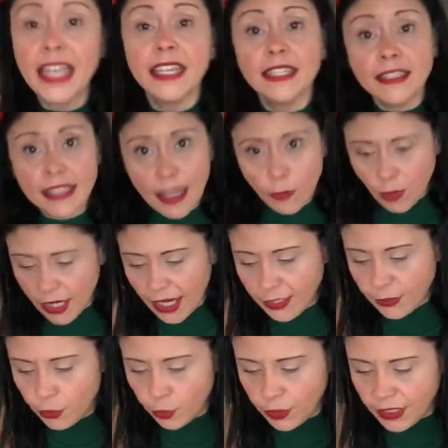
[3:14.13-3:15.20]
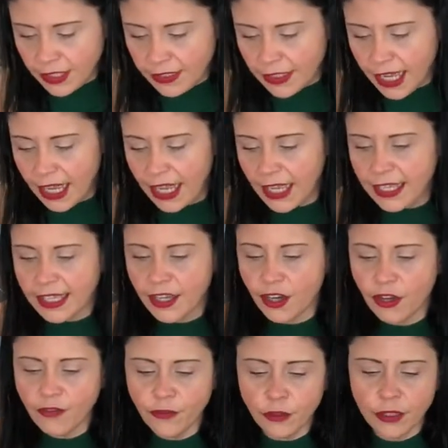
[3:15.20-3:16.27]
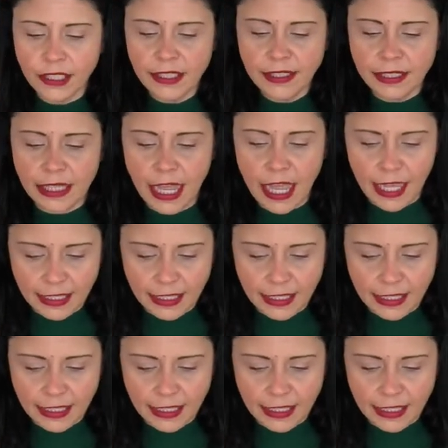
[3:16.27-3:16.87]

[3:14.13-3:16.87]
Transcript: Then what I do is I carefully slide